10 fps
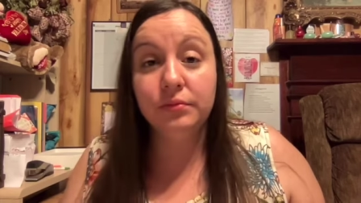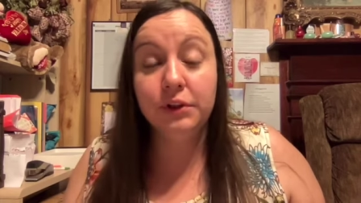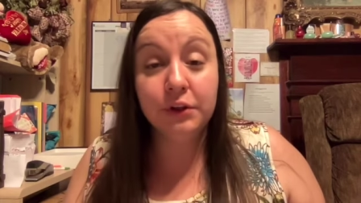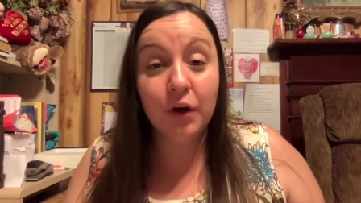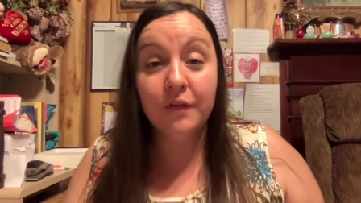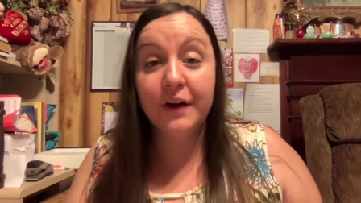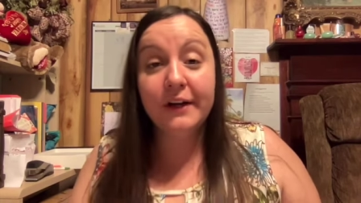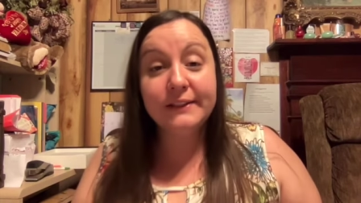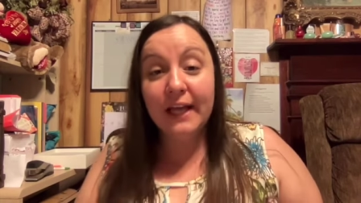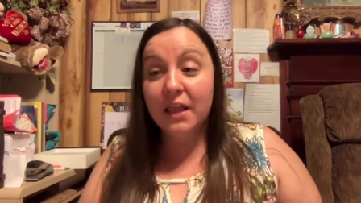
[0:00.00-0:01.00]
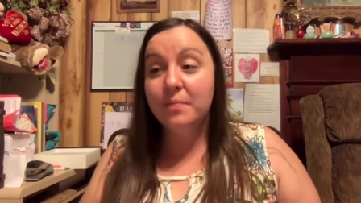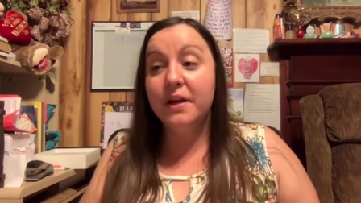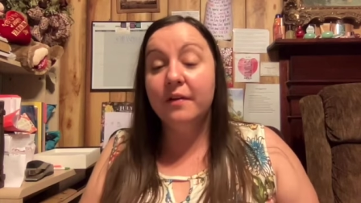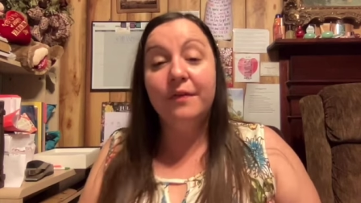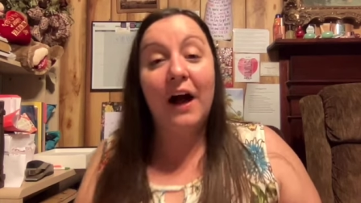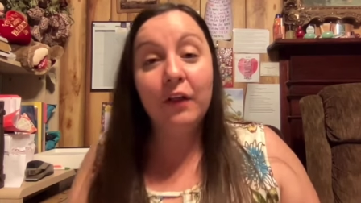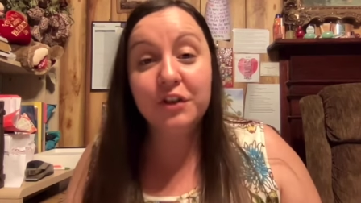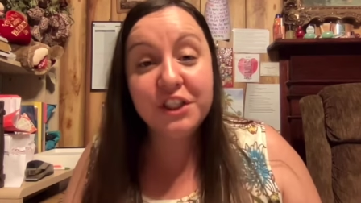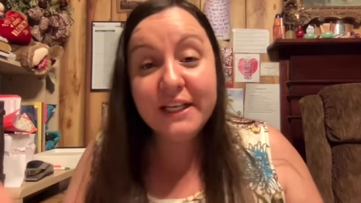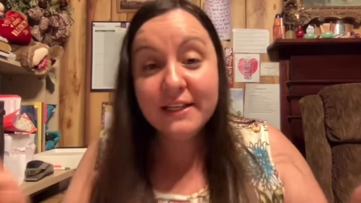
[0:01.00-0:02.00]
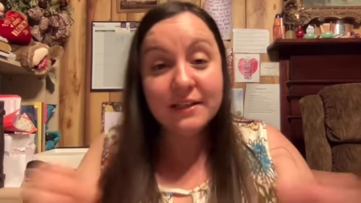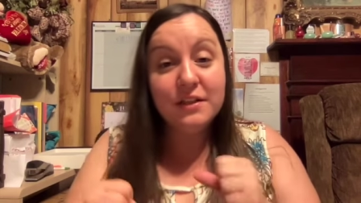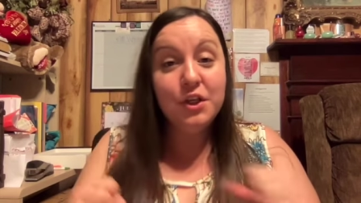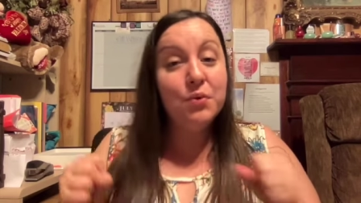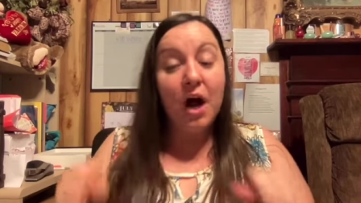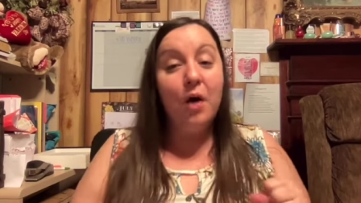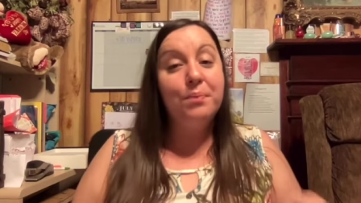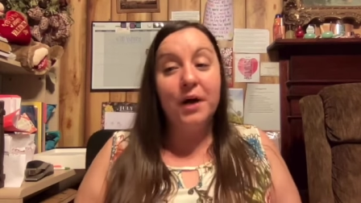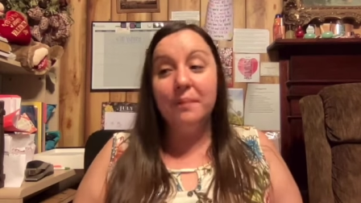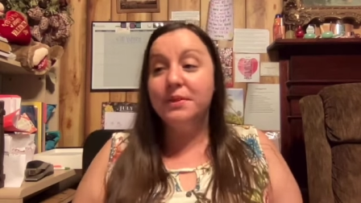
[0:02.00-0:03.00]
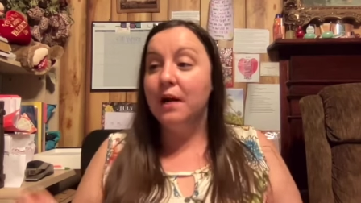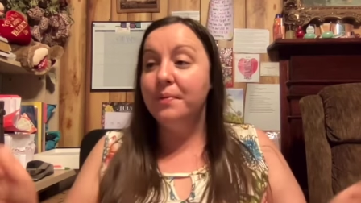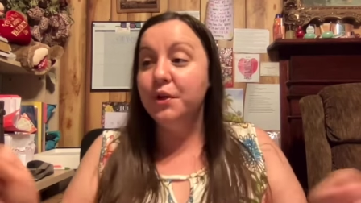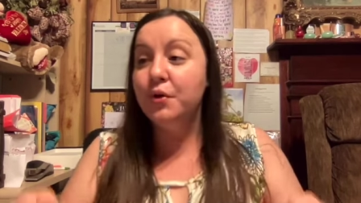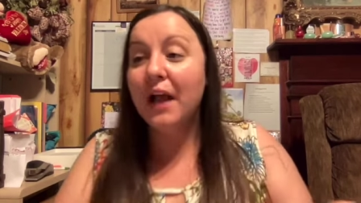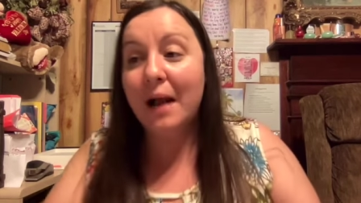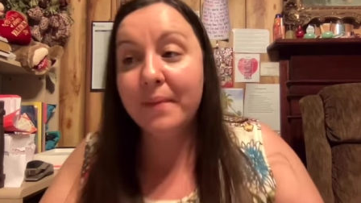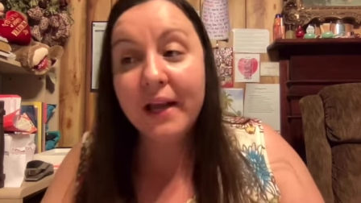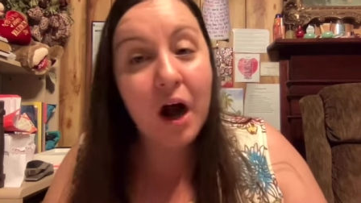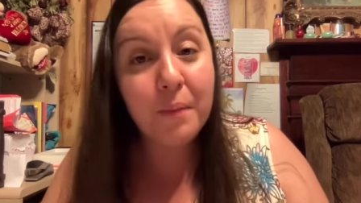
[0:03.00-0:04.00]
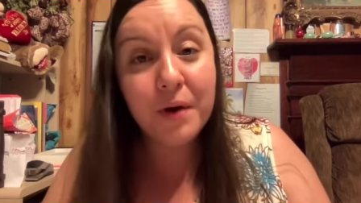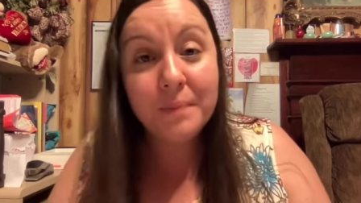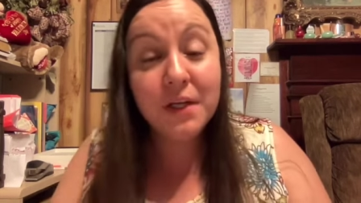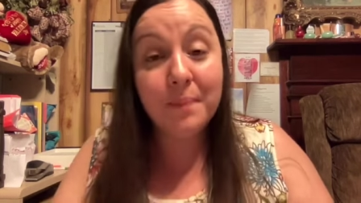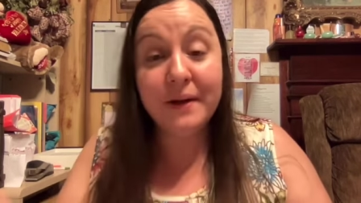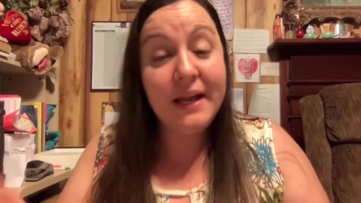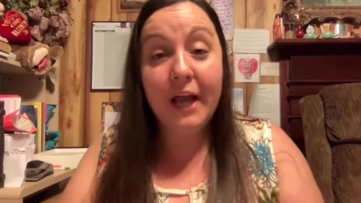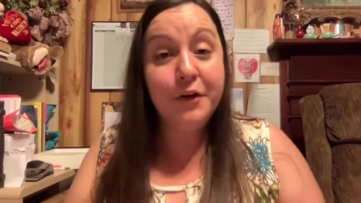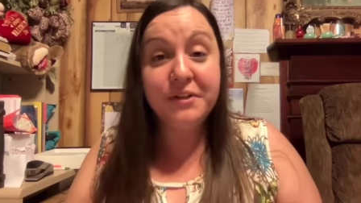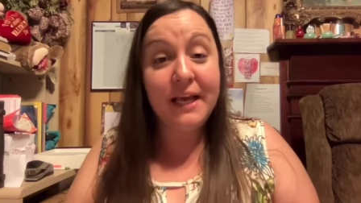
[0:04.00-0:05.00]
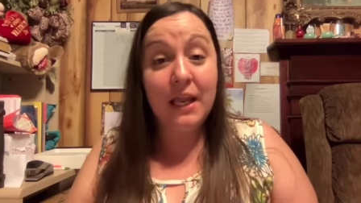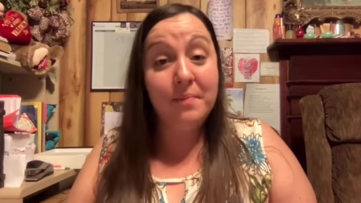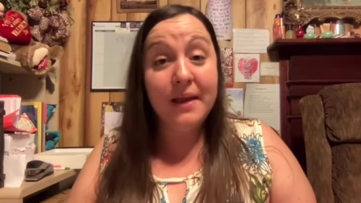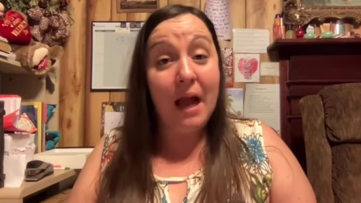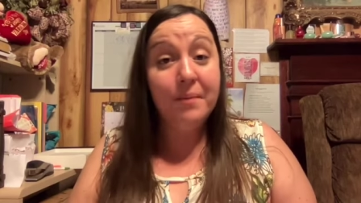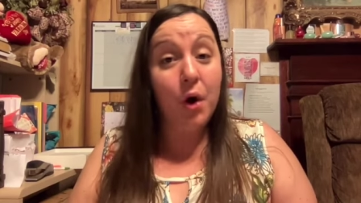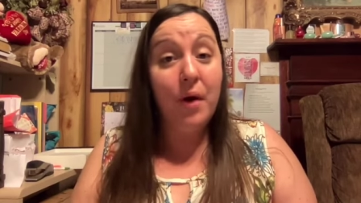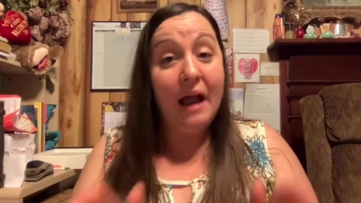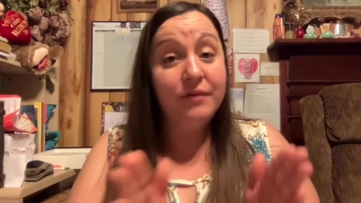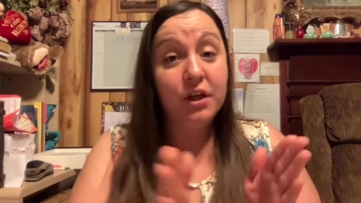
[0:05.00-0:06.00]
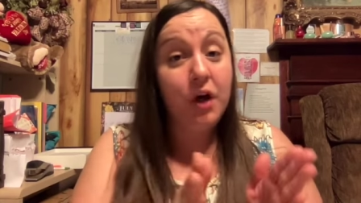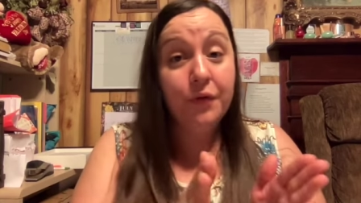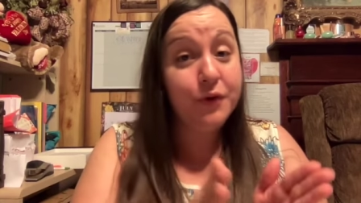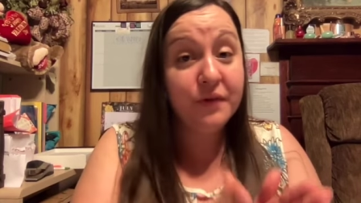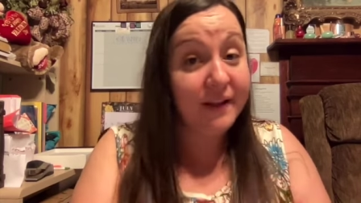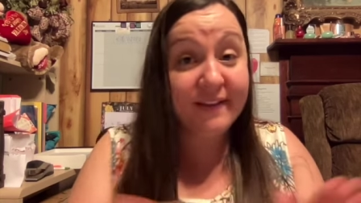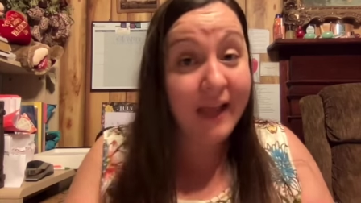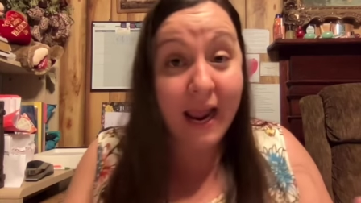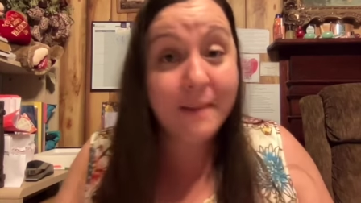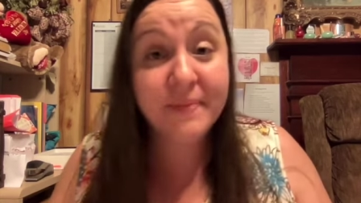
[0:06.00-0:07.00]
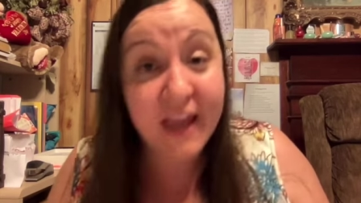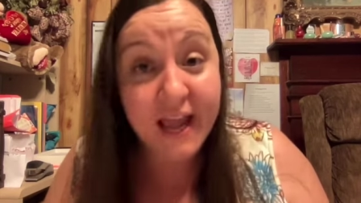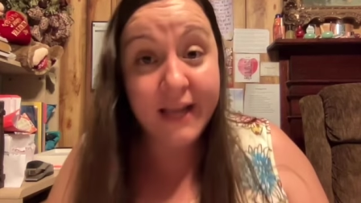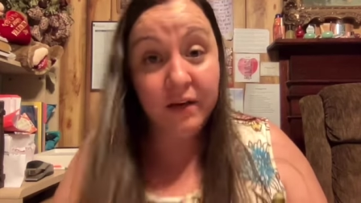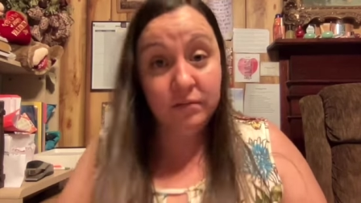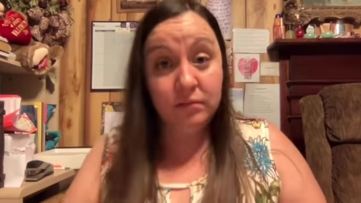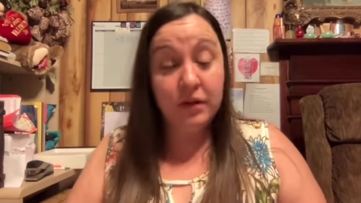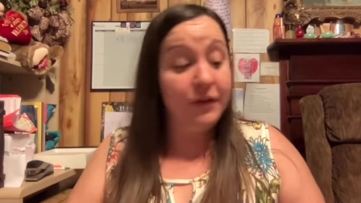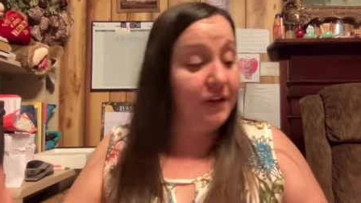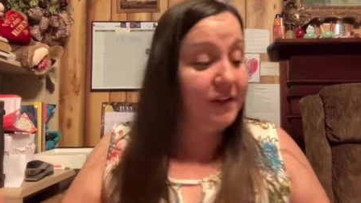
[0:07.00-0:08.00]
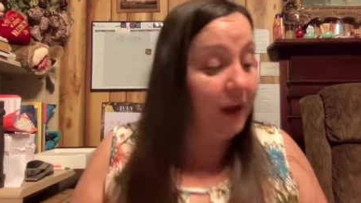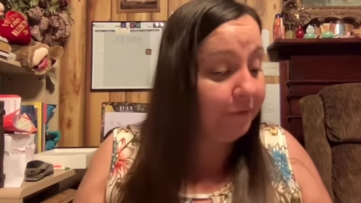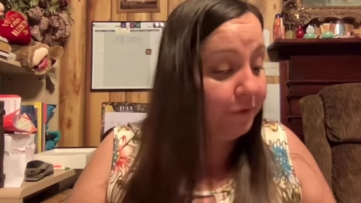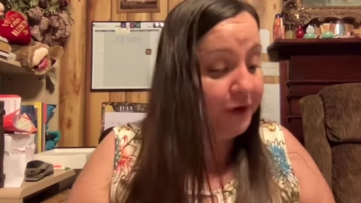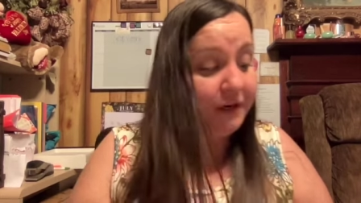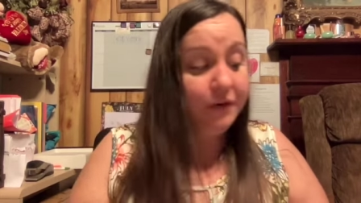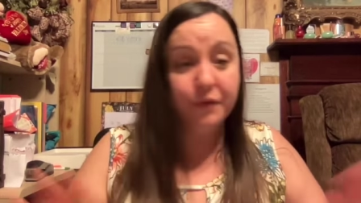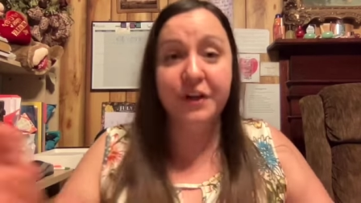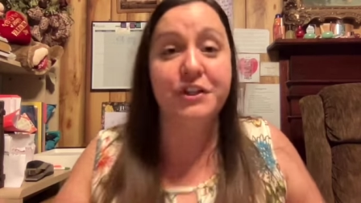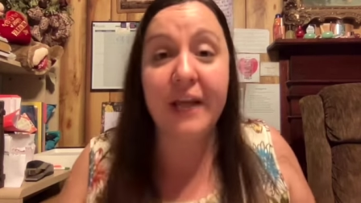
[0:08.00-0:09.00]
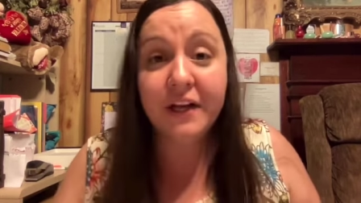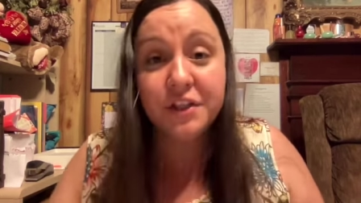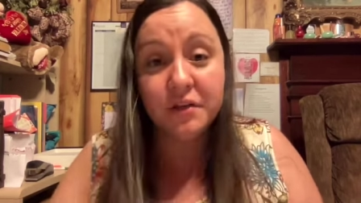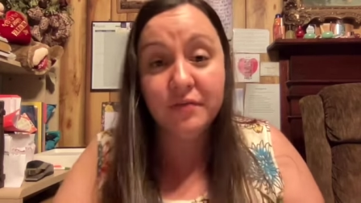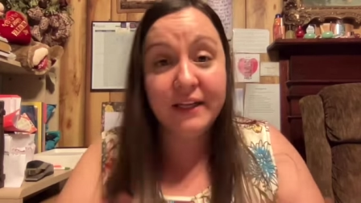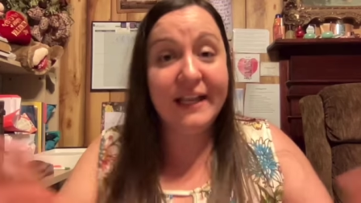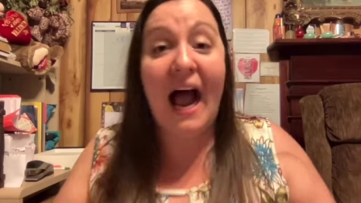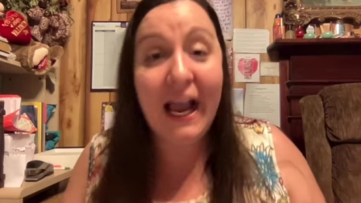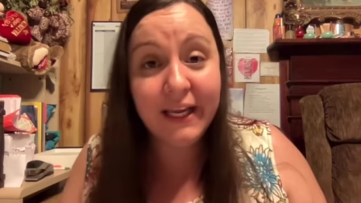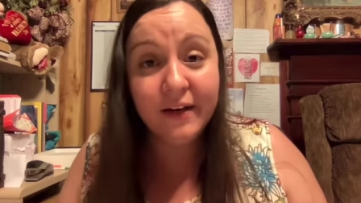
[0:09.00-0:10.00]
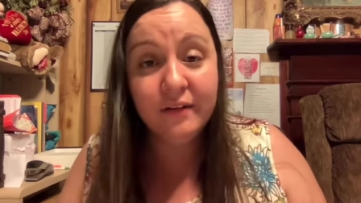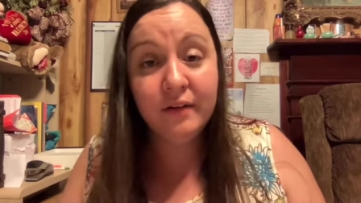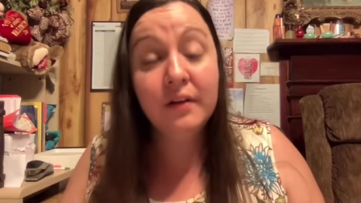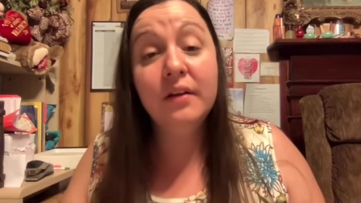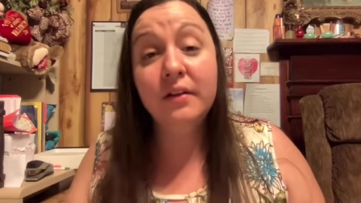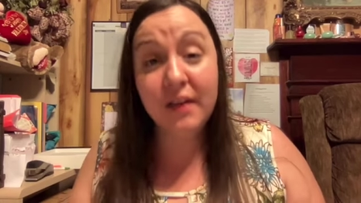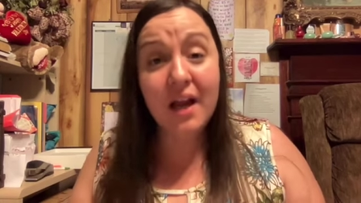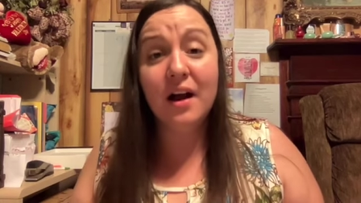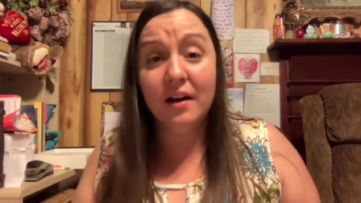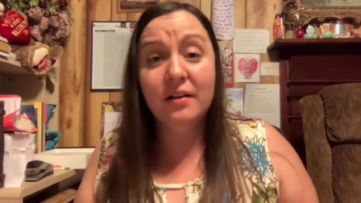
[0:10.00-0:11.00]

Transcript: You're over here telling me to follow Jesus and you all pumped up and you got me all pumped up and now you're telling me I'm going to have to go through the same thing the suffering, the rejection, the dying. Yeah.